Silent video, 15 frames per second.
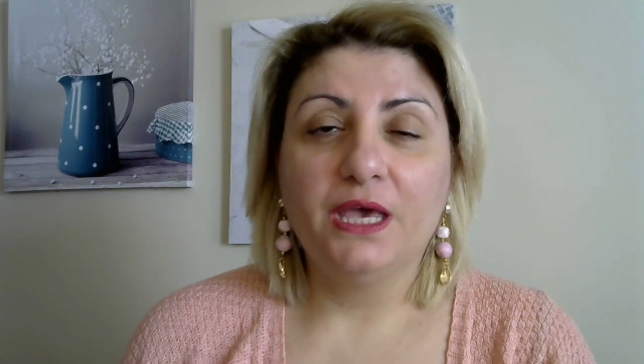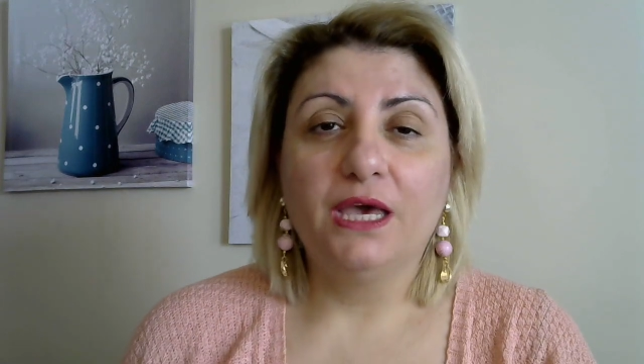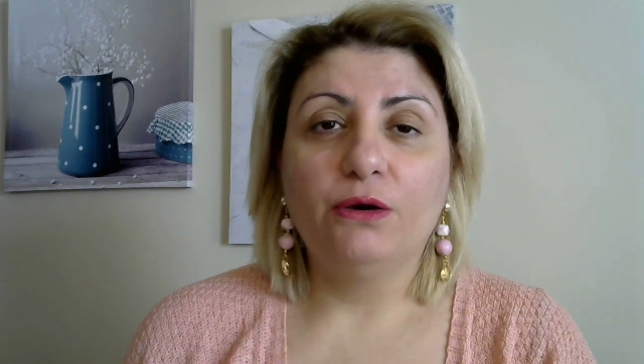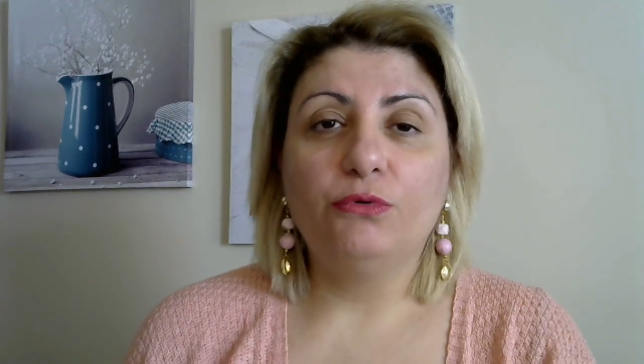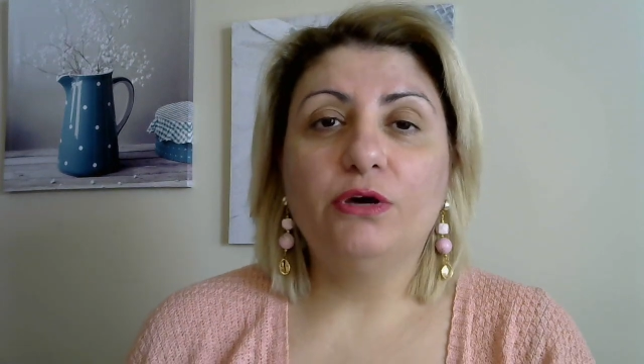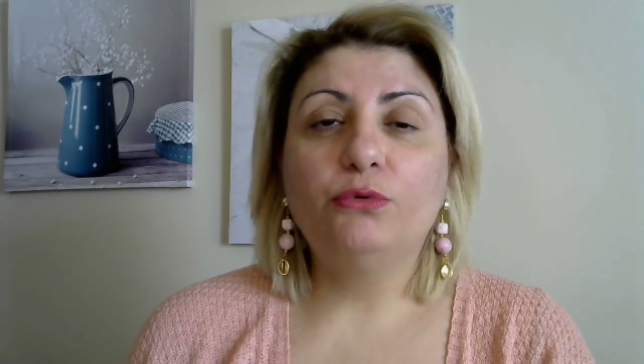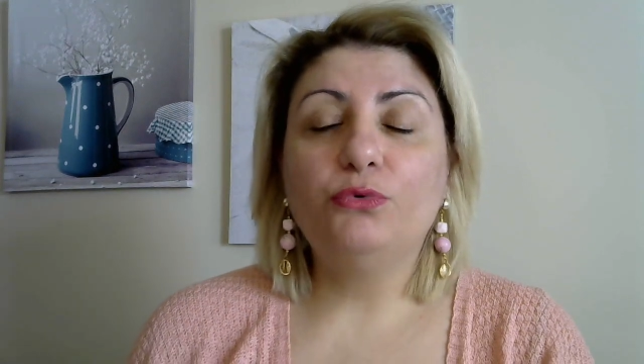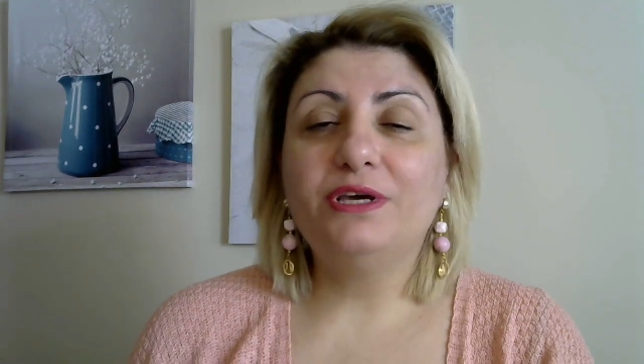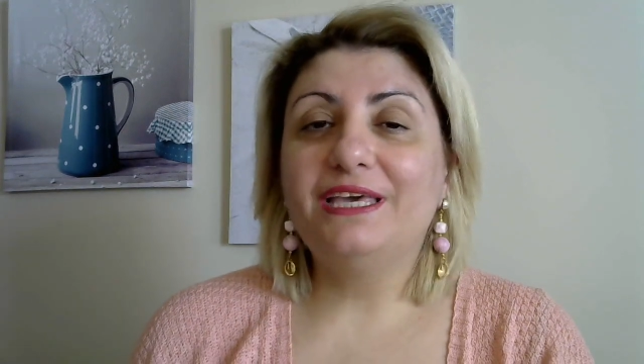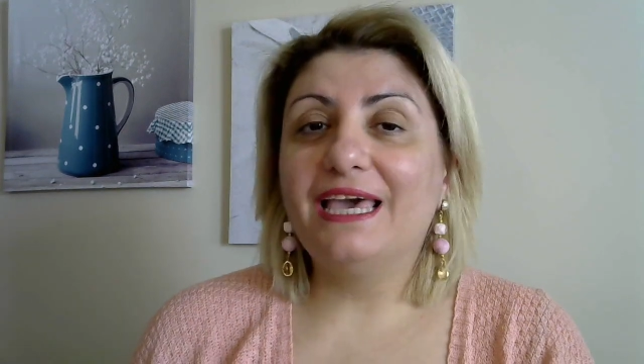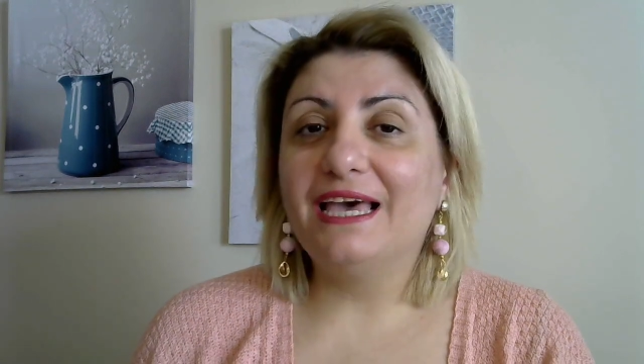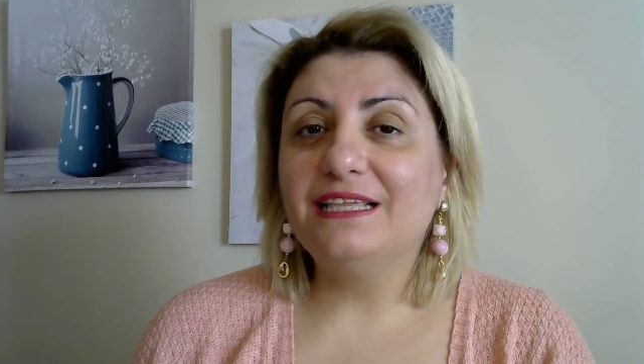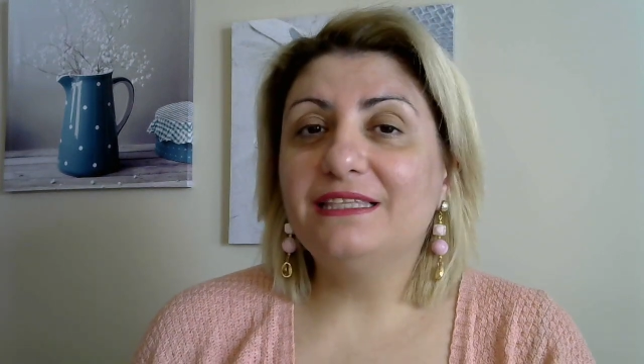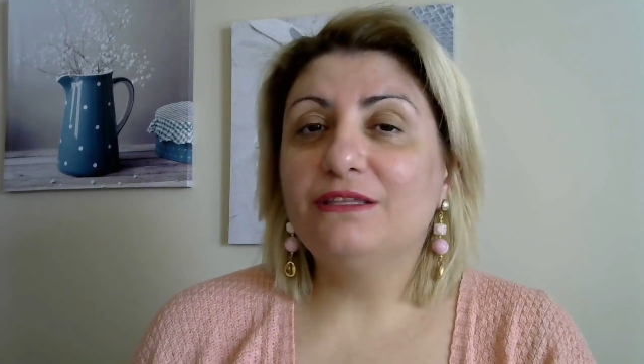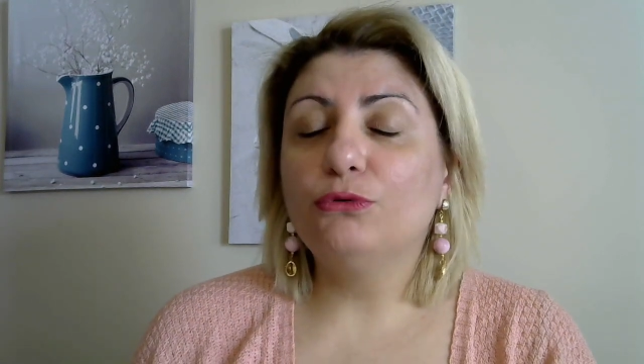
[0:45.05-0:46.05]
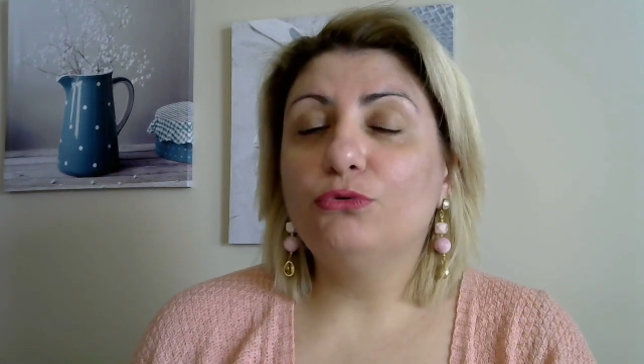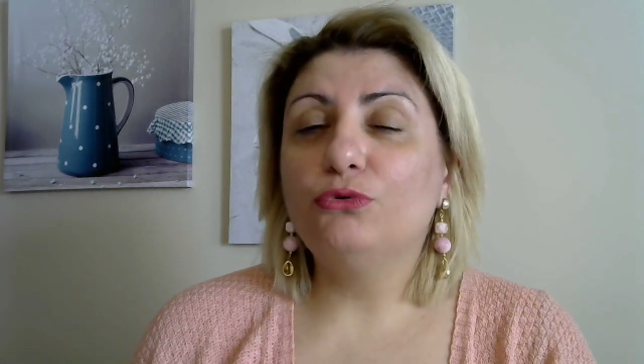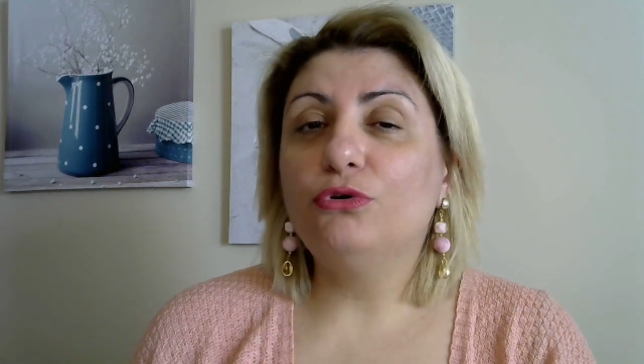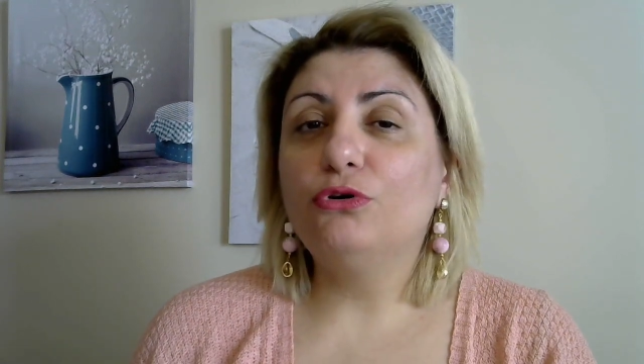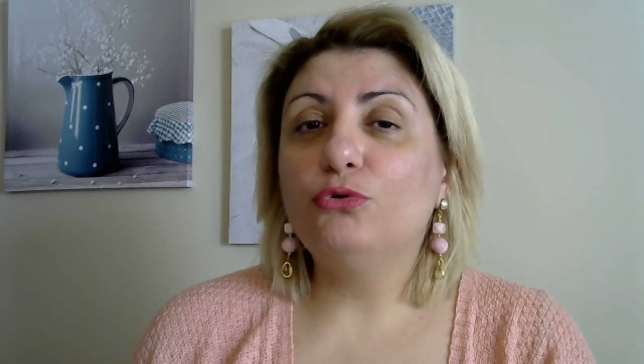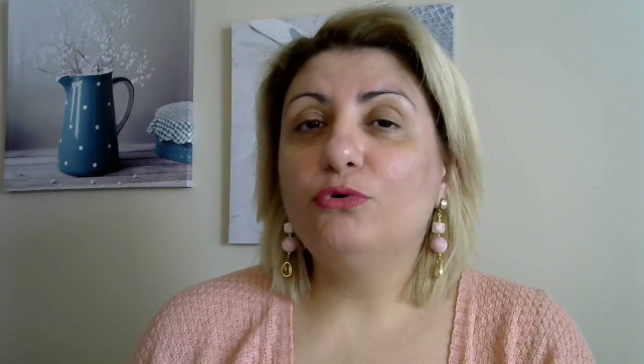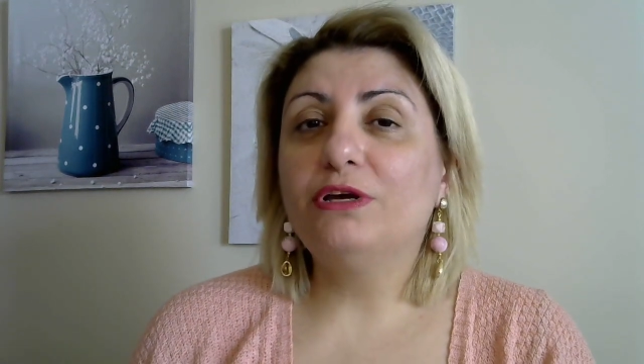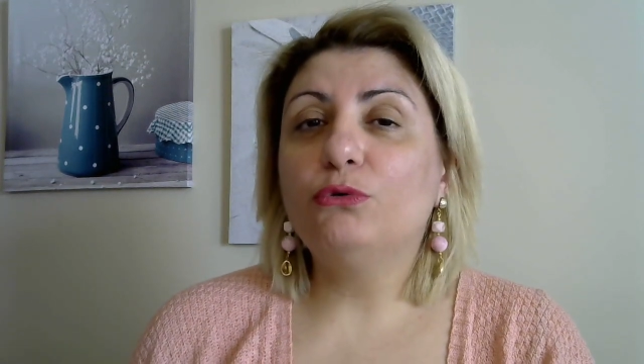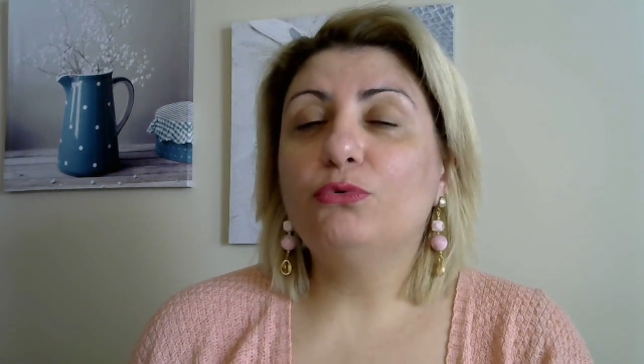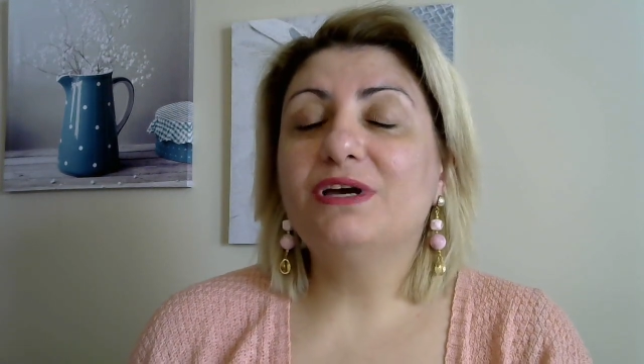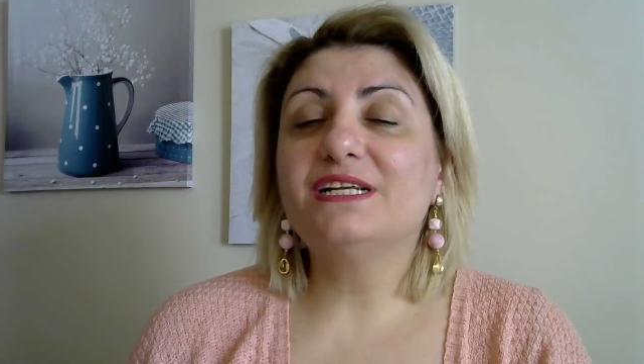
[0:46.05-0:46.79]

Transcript: when we are